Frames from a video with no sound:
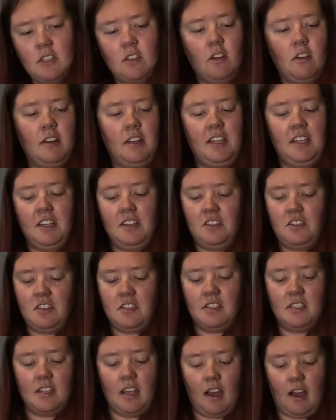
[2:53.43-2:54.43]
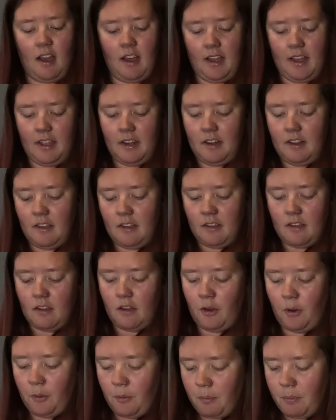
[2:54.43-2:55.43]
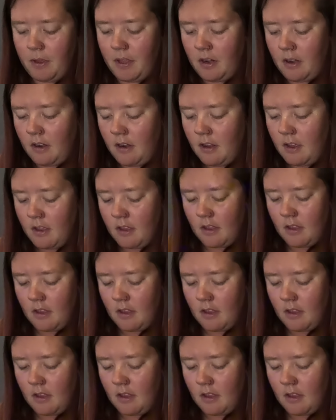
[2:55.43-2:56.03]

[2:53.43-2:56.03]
on each side open